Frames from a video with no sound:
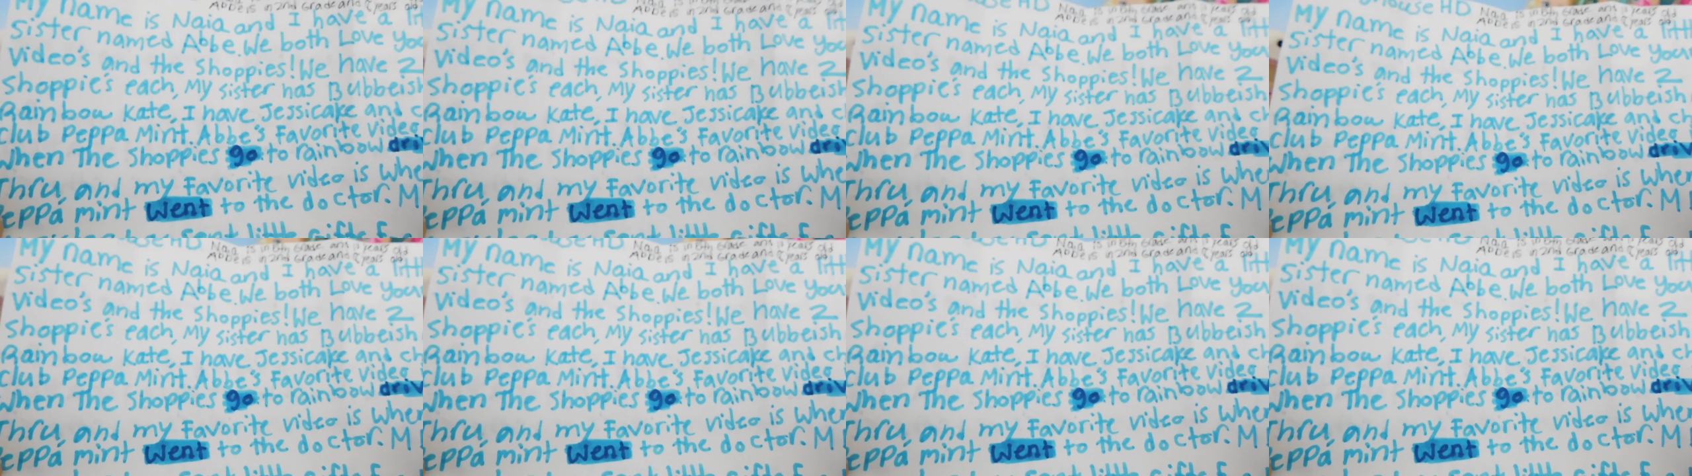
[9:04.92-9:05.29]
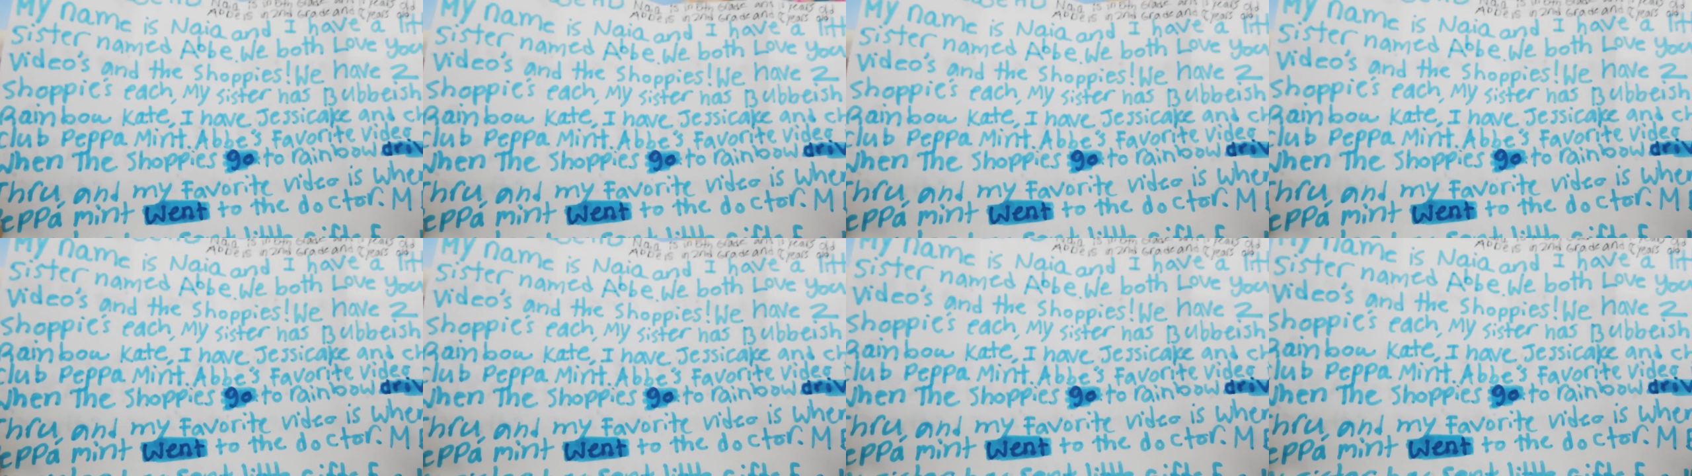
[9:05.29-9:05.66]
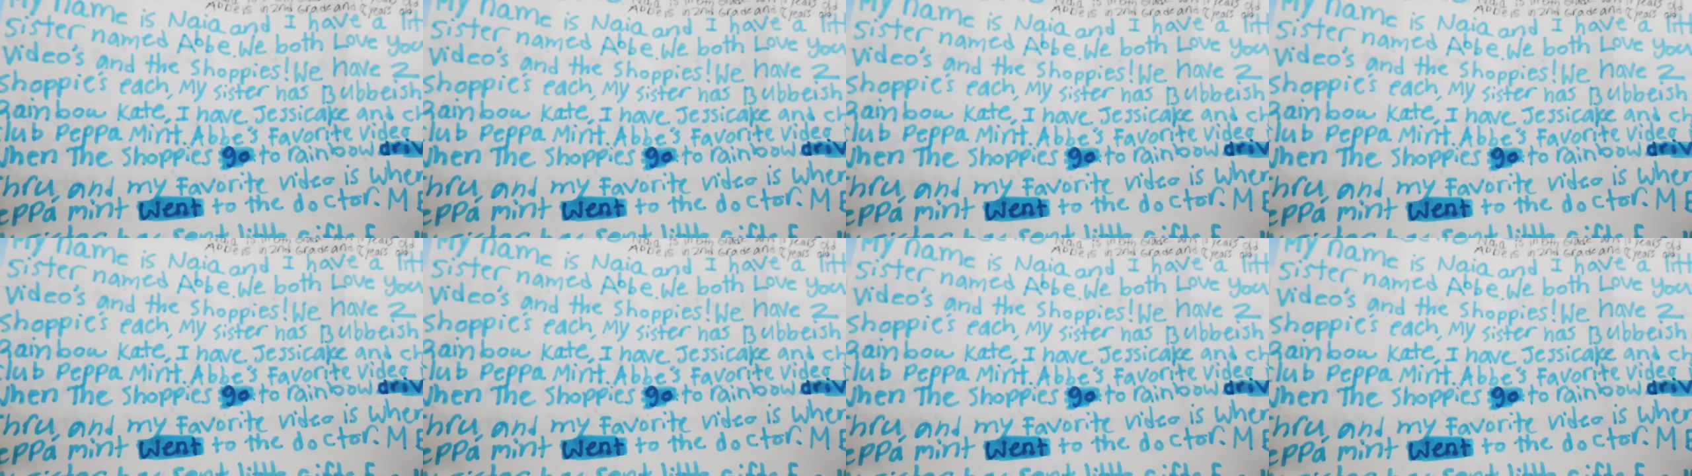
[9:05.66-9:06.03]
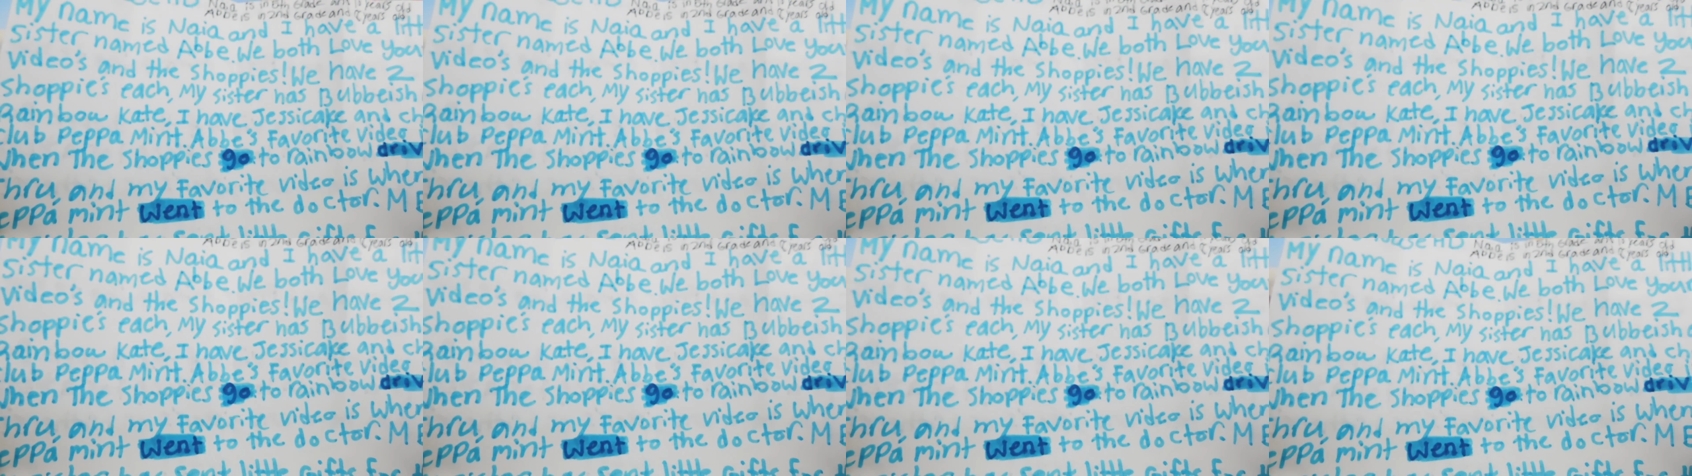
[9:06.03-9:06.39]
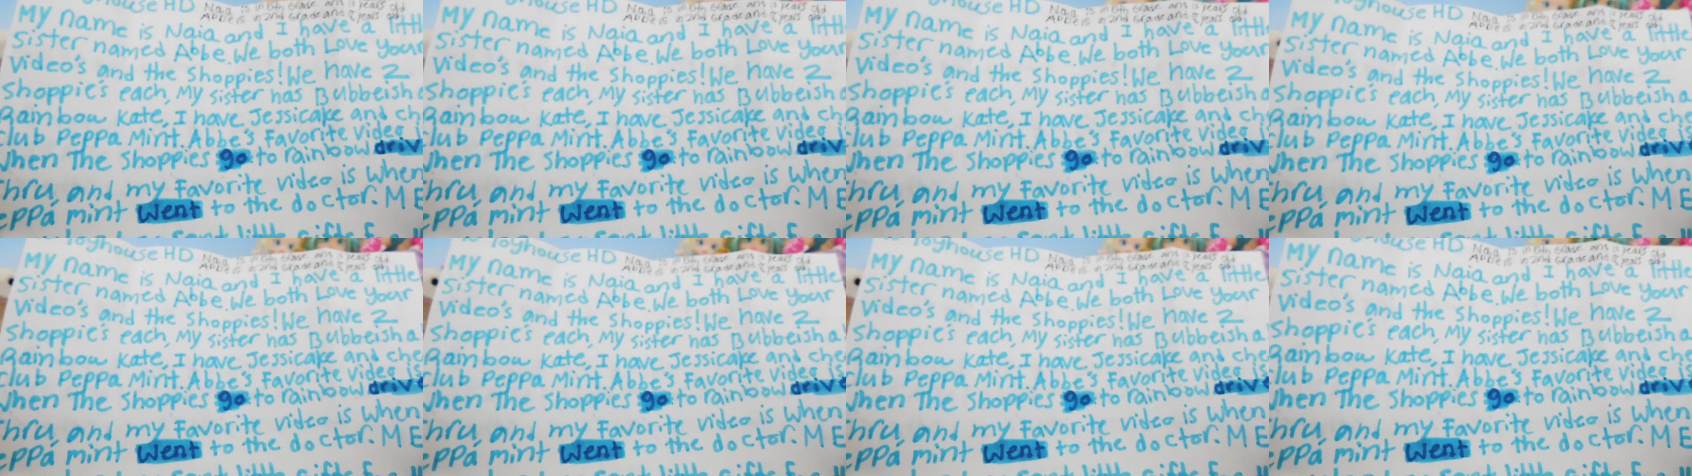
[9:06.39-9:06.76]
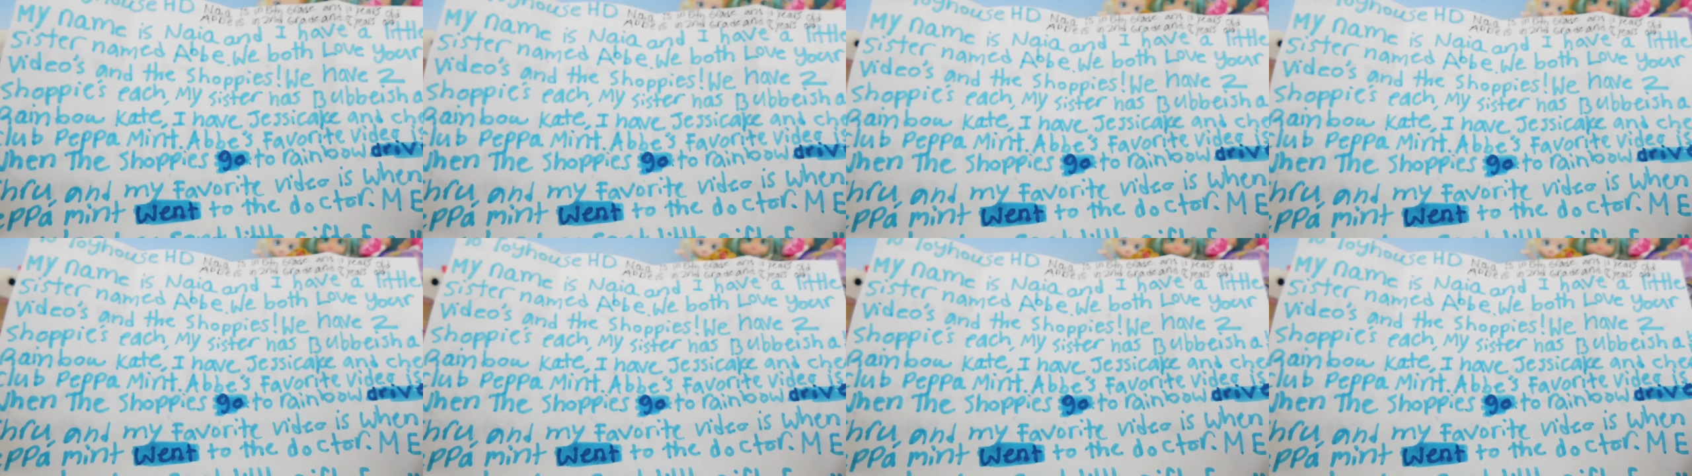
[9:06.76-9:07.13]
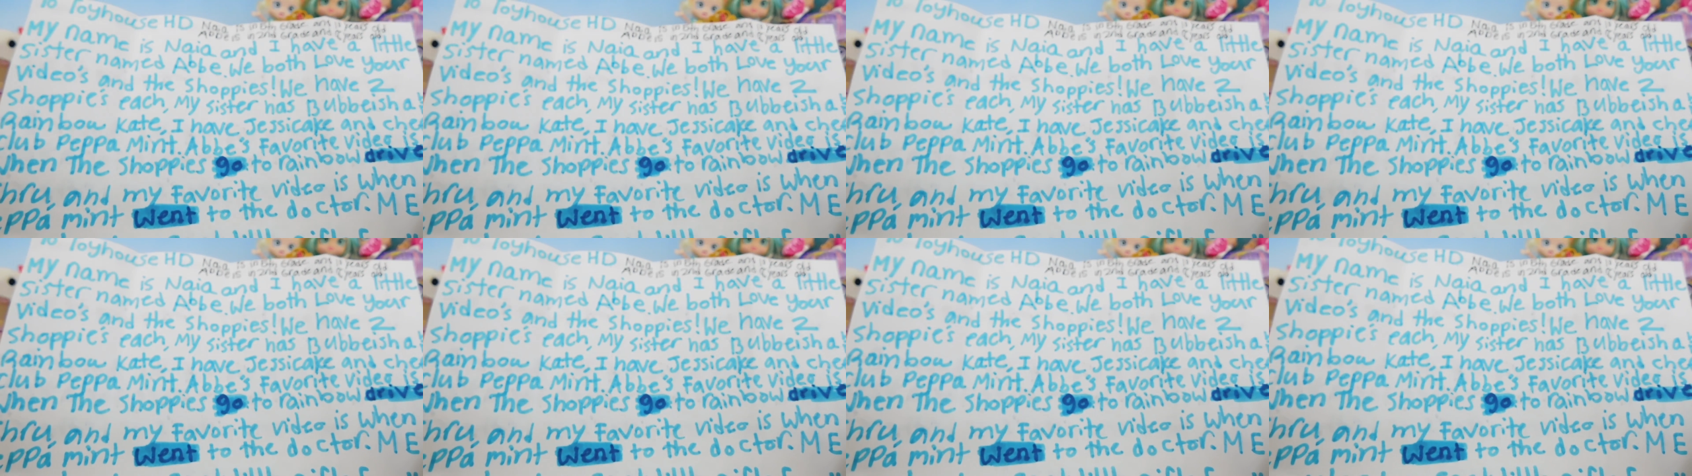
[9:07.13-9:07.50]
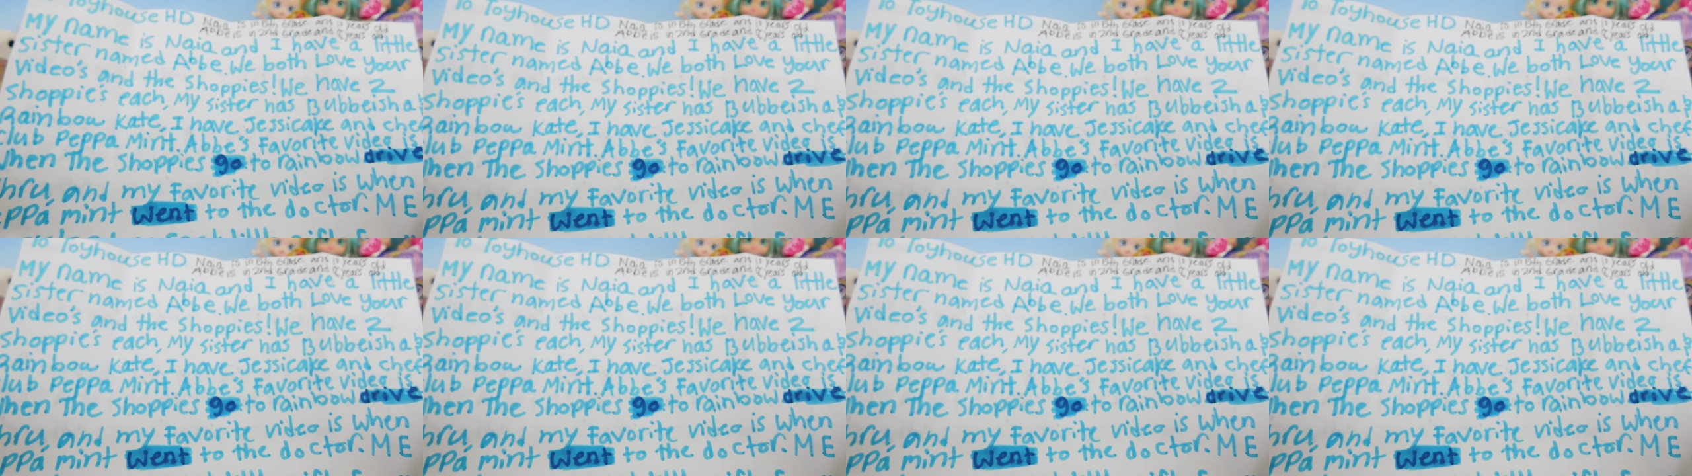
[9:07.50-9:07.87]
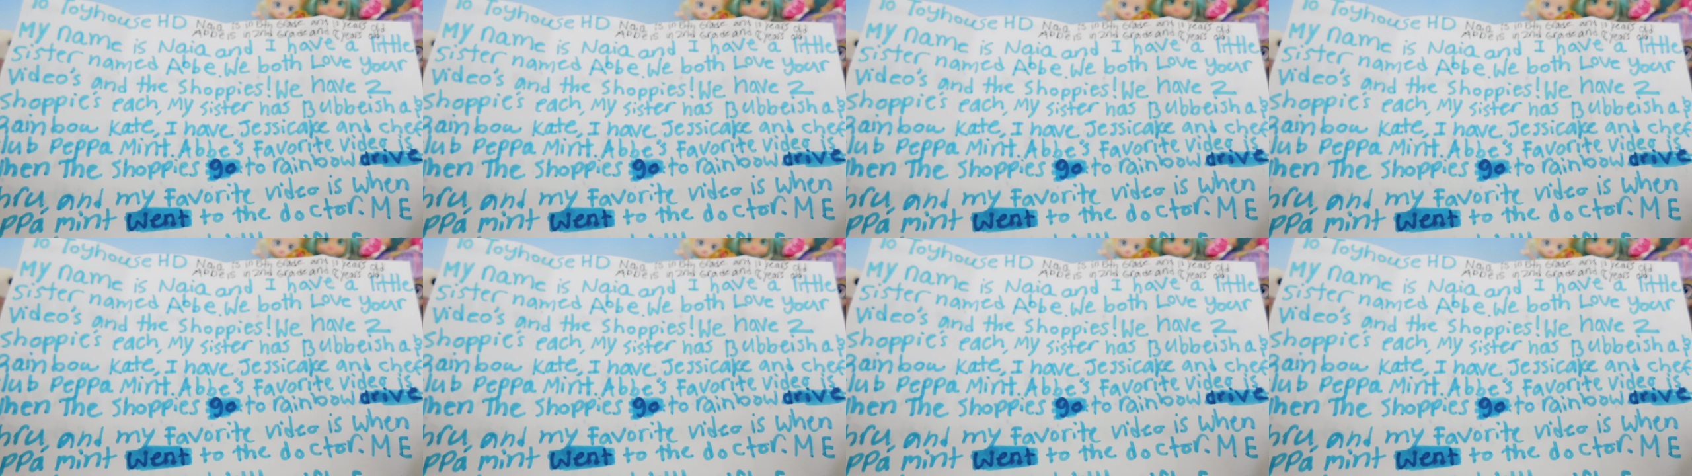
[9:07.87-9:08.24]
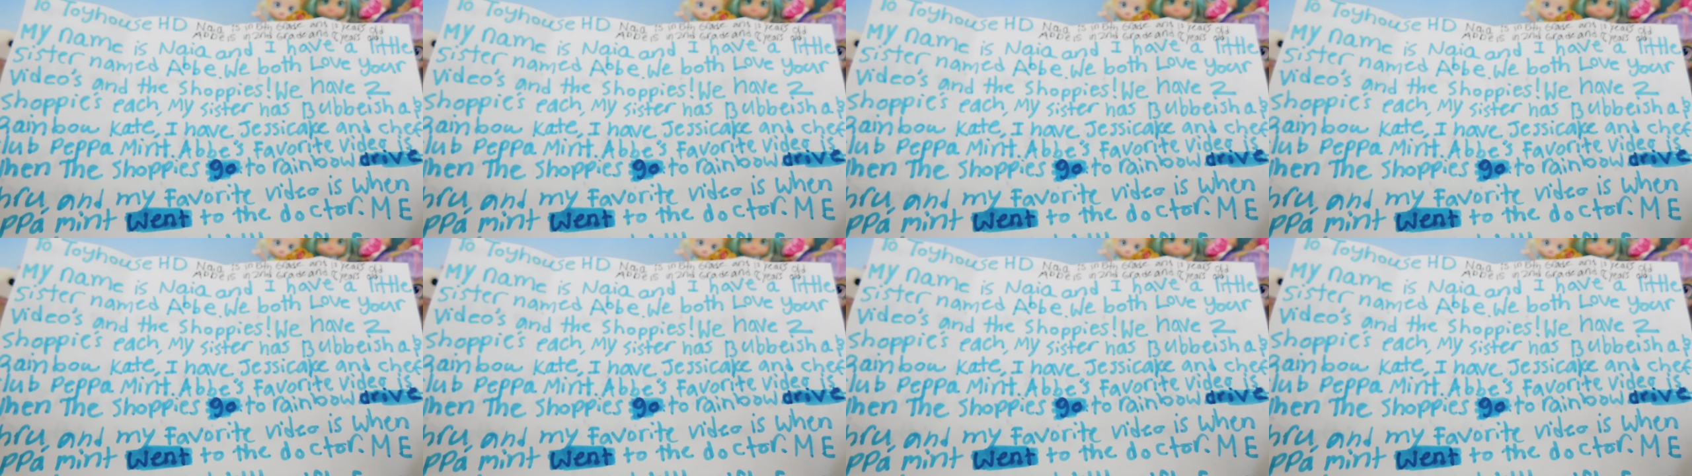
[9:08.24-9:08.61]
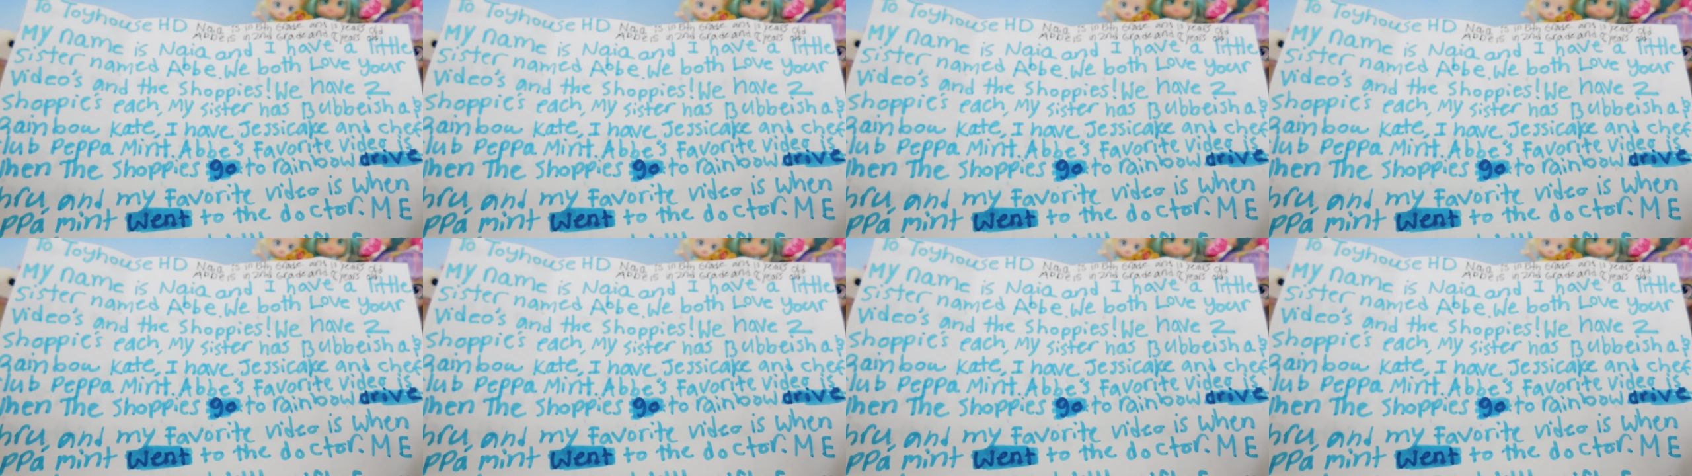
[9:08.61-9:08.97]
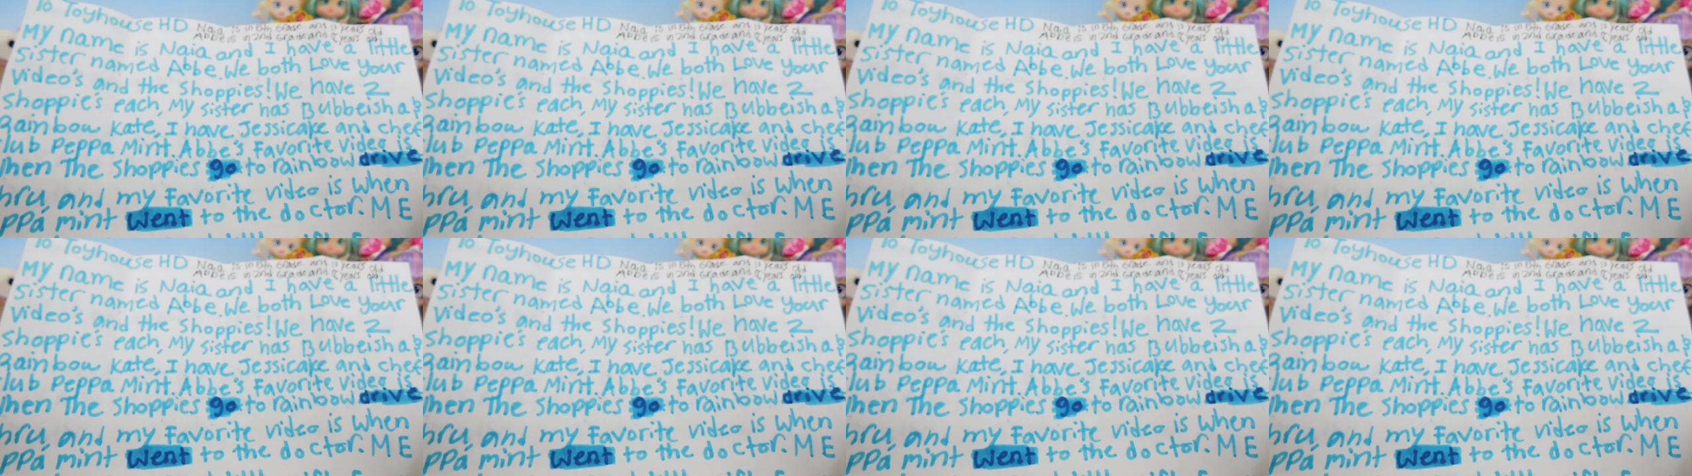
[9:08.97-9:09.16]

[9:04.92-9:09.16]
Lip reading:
[unreadable: no face in view]